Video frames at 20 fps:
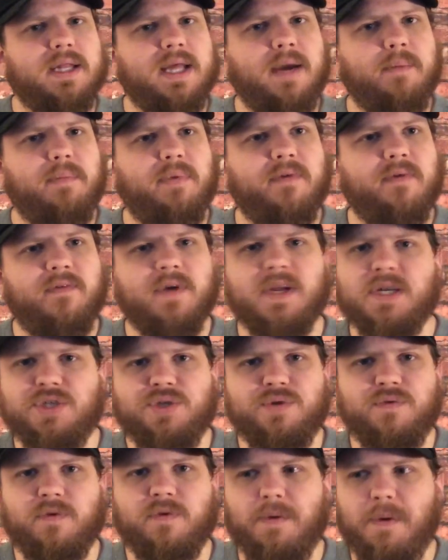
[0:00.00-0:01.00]
that
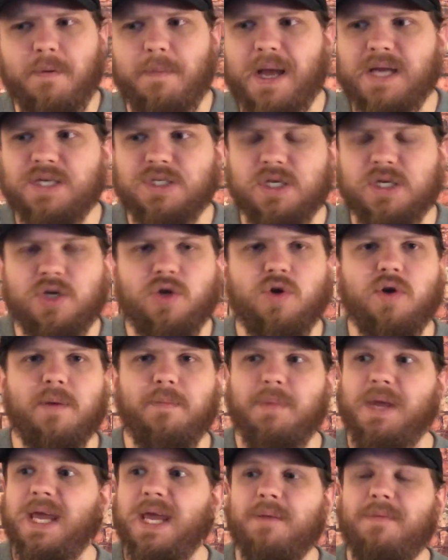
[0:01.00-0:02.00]
prevents you from imagining you
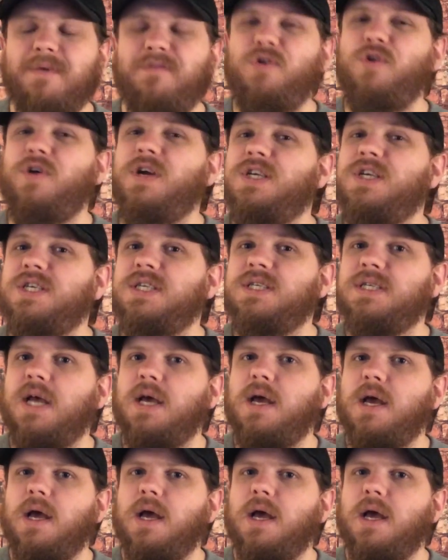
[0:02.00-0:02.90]
can be him if you can just